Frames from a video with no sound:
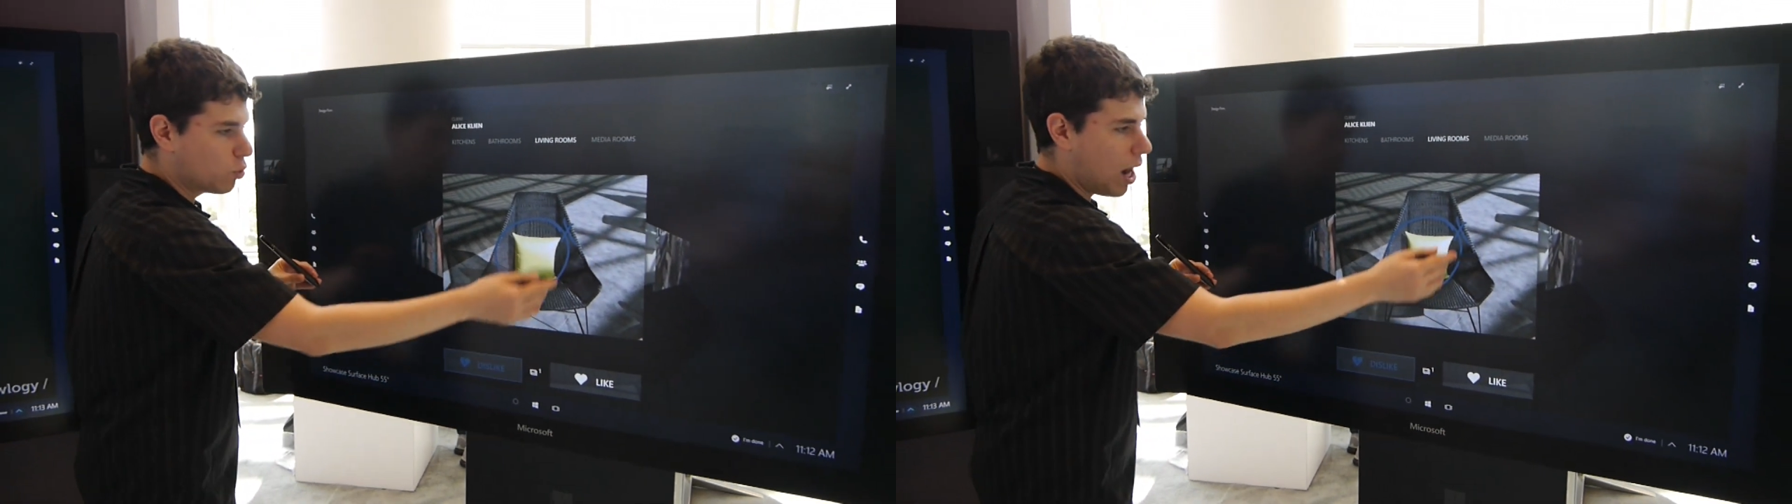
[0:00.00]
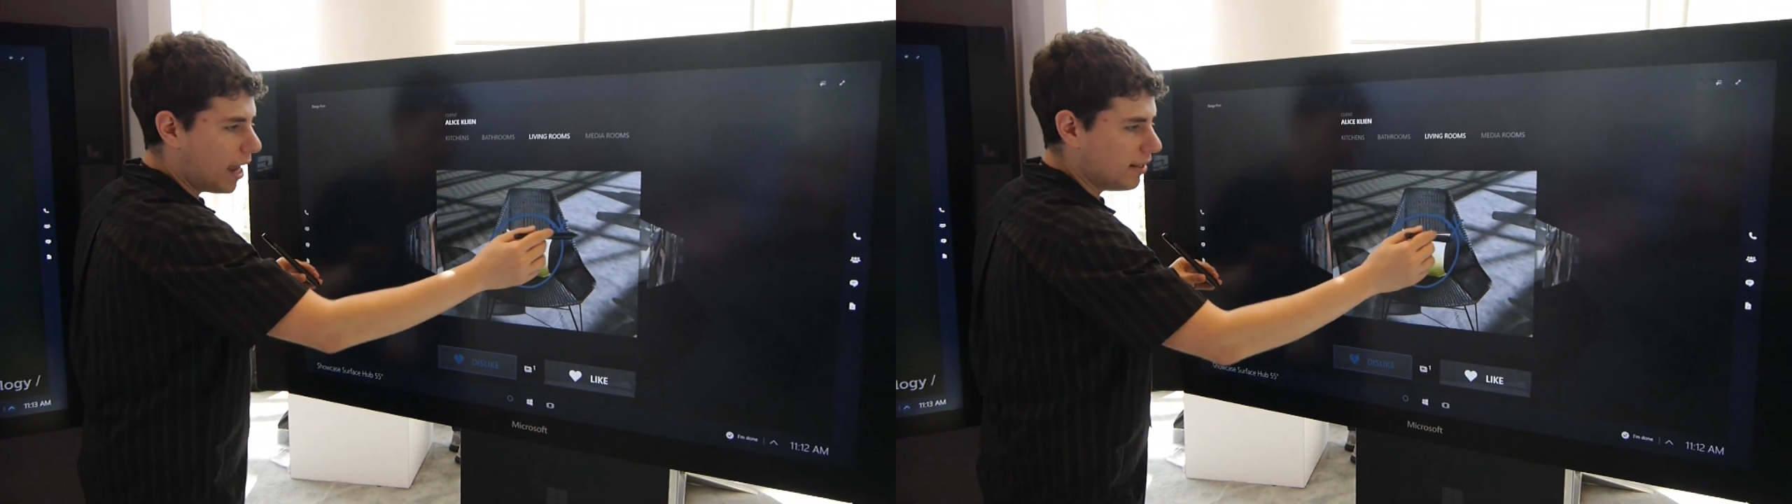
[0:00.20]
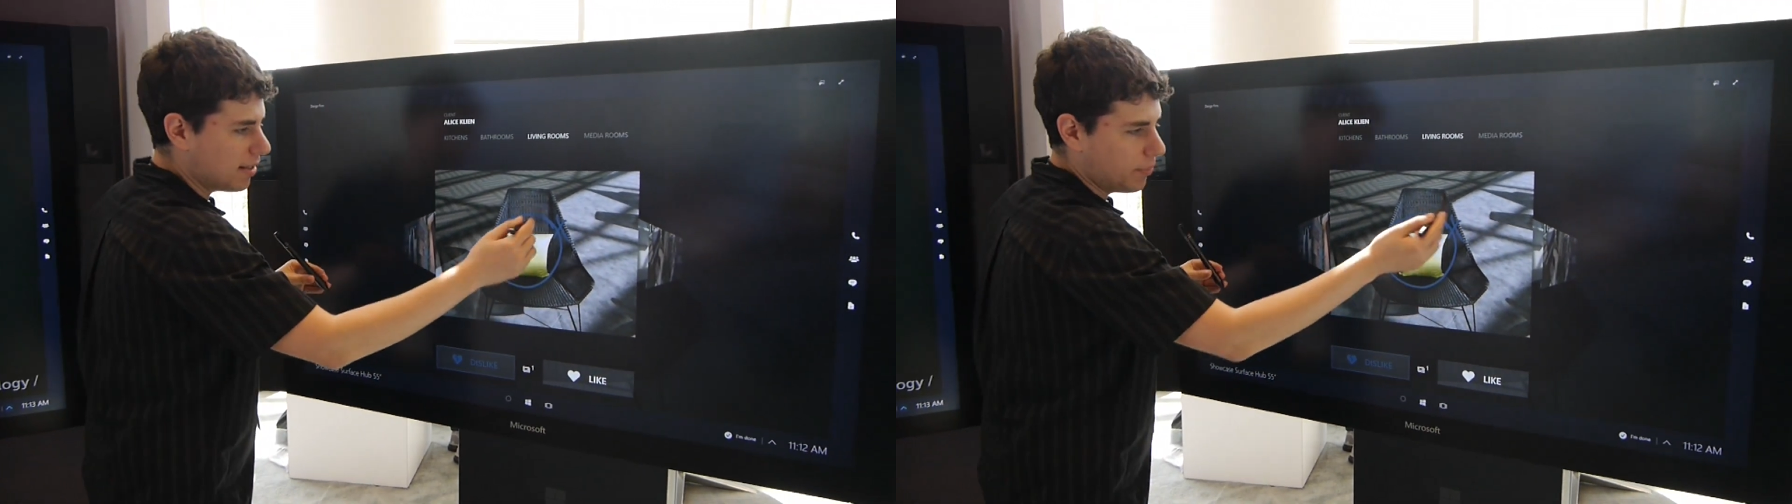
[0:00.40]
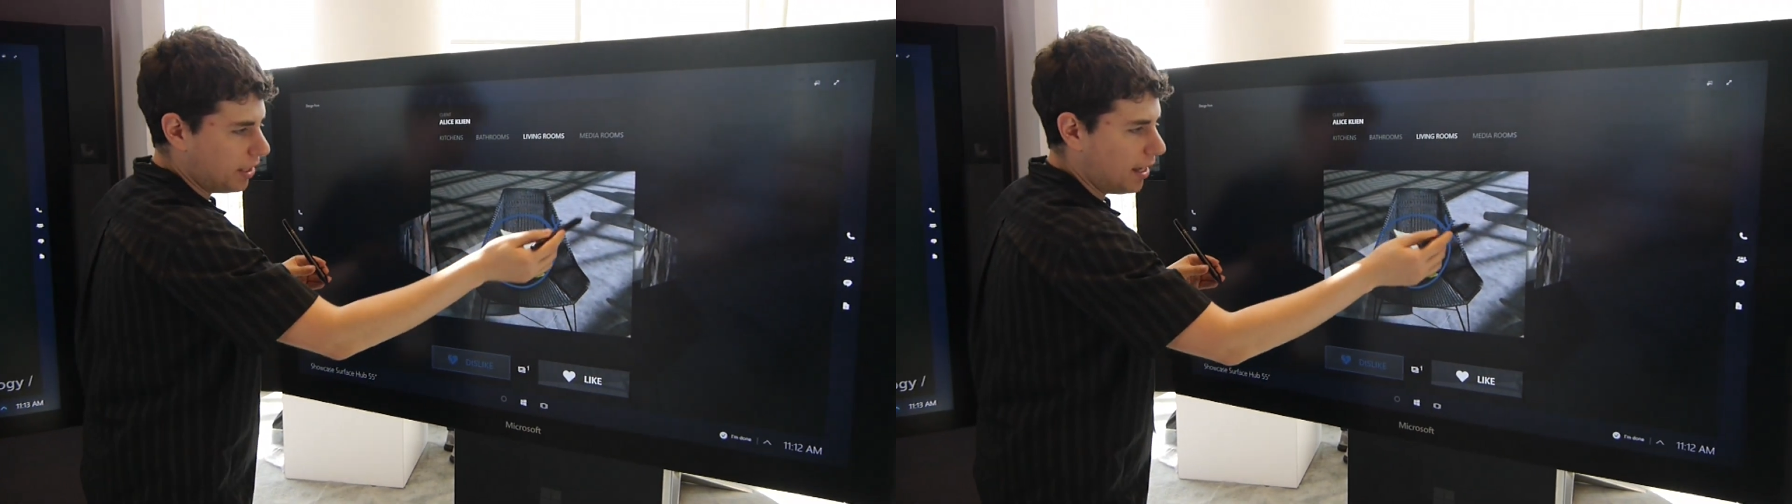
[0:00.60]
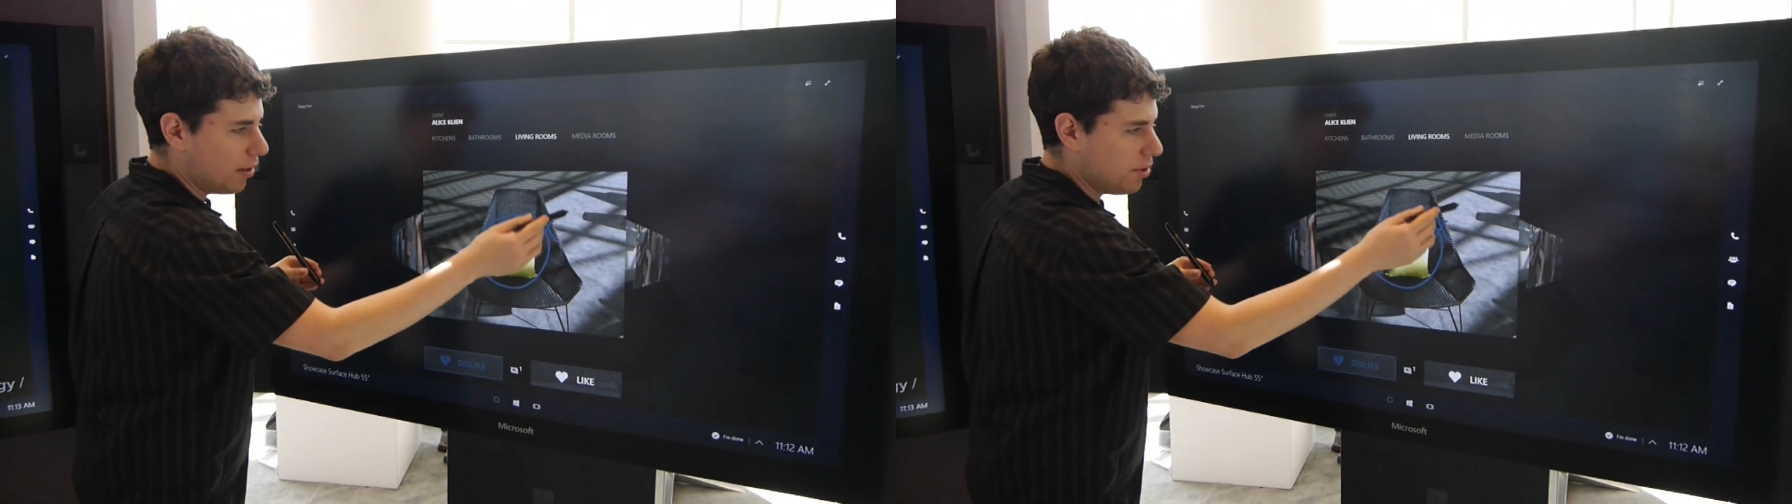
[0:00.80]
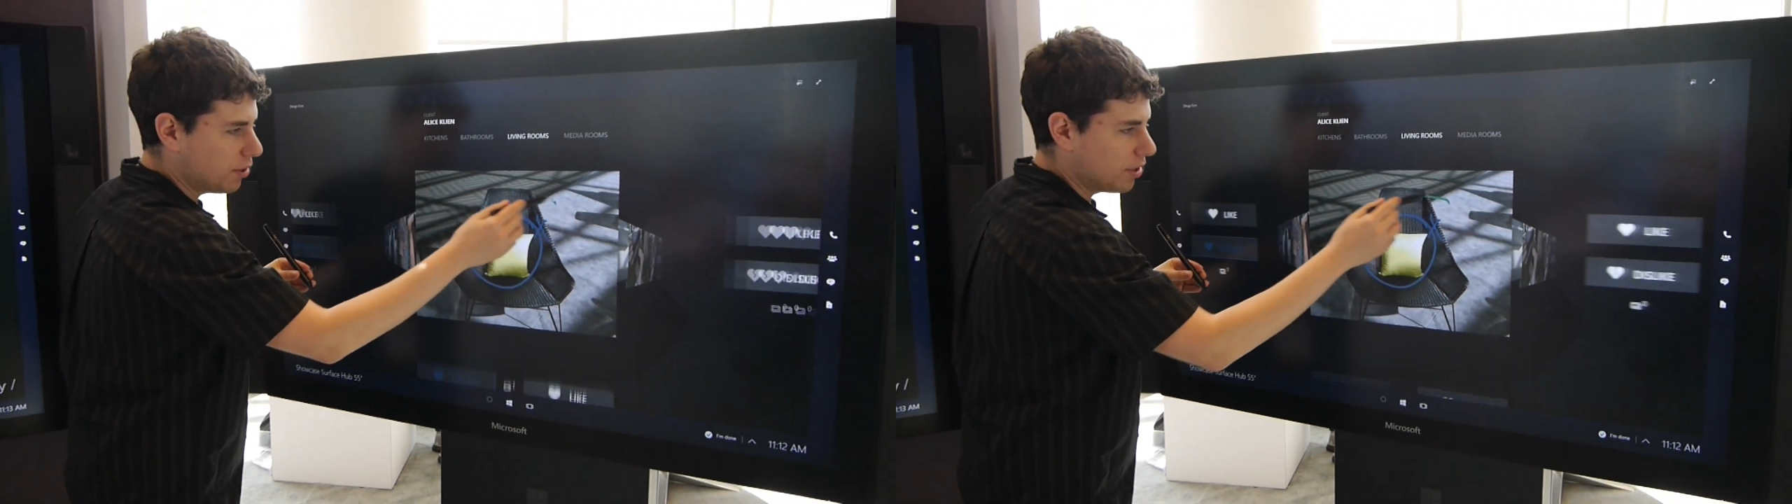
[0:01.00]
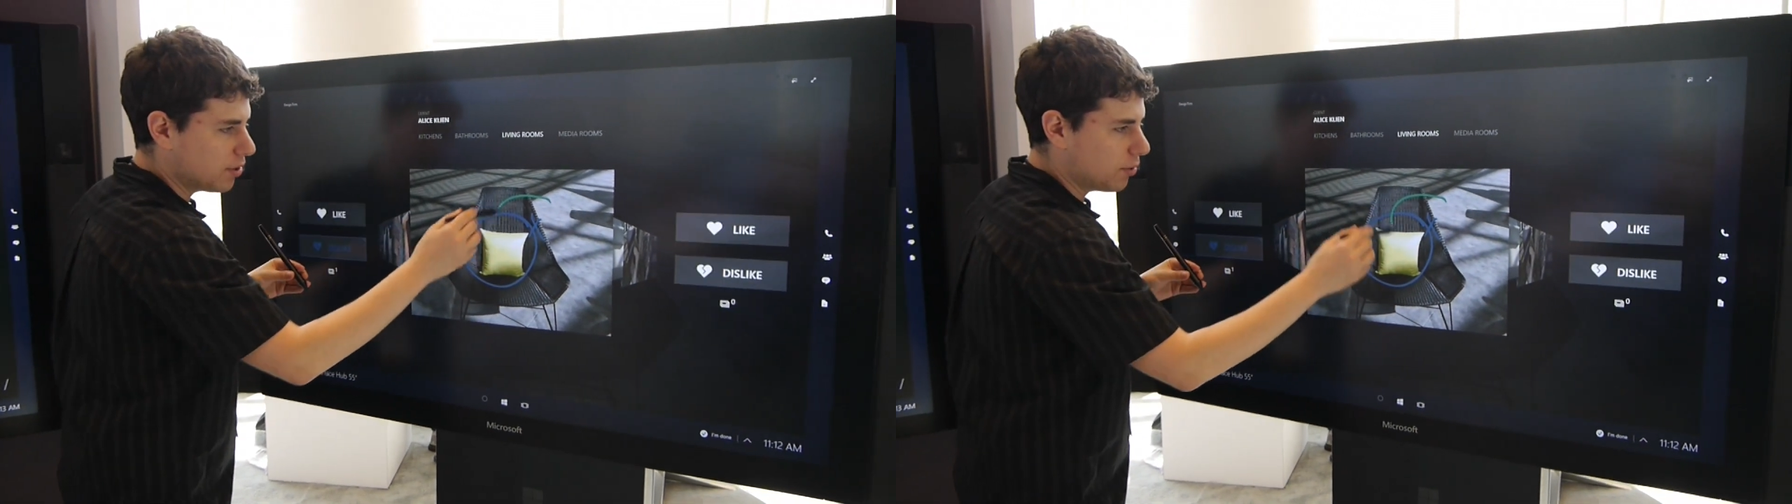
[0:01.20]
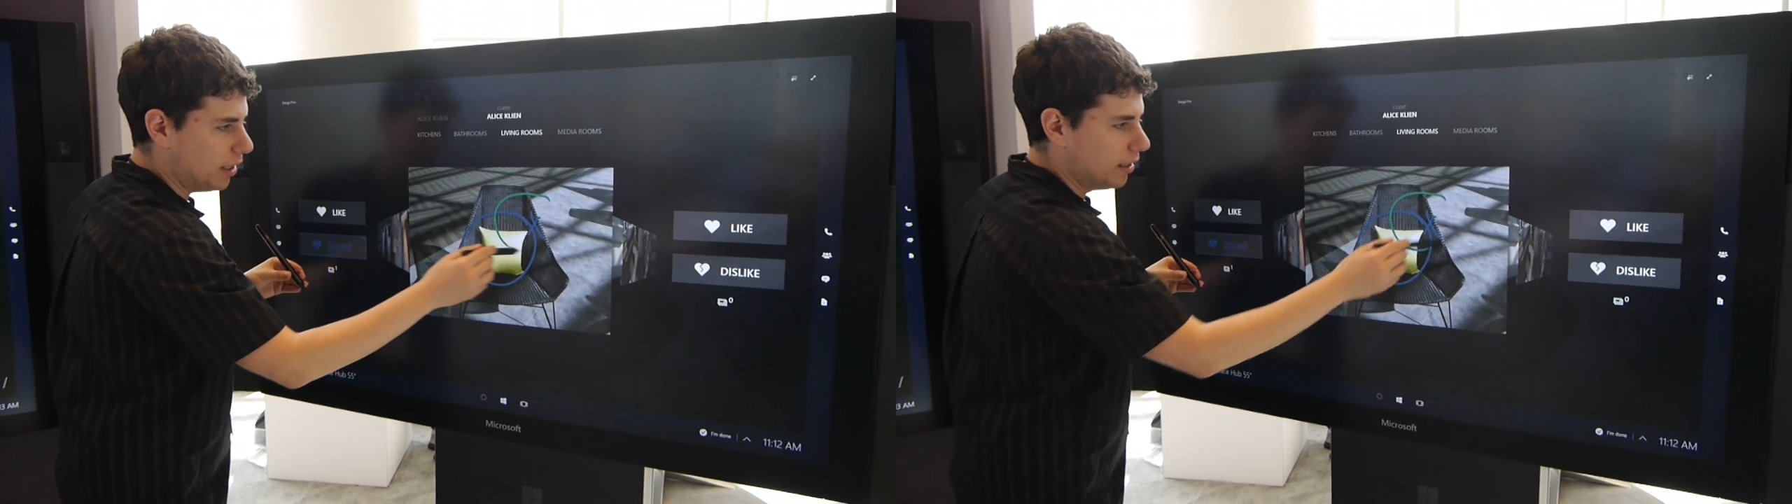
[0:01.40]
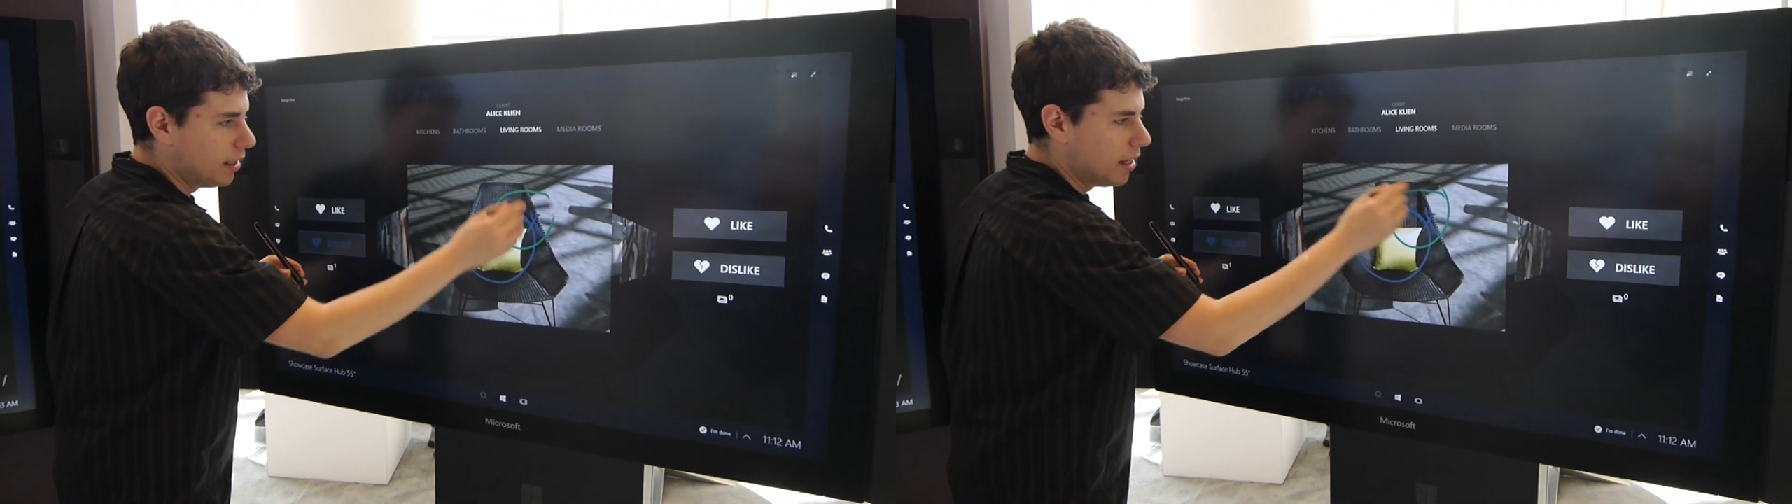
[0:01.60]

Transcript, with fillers: write something else on the screen.